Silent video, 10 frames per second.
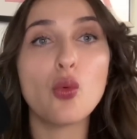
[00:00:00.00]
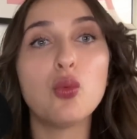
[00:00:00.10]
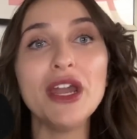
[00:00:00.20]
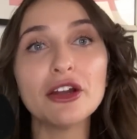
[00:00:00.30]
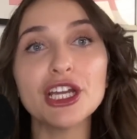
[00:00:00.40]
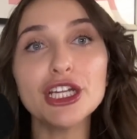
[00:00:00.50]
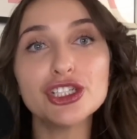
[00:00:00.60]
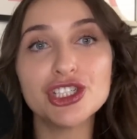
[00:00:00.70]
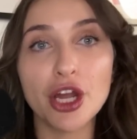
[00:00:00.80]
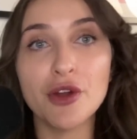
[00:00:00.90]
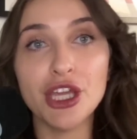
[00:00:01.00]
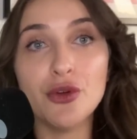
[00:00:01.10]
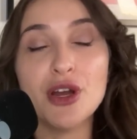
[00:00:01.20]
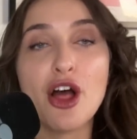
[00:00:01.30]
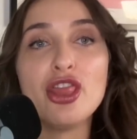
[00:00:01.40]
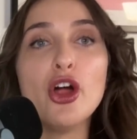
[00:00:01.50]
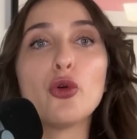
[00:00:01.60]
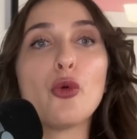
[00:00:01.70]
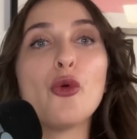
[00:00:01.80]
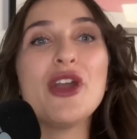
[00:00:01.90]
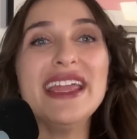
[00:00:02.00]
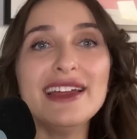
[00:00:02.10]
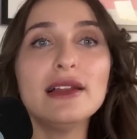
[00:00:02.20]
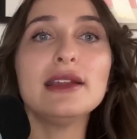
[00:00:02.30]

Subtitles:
we're going to show you the real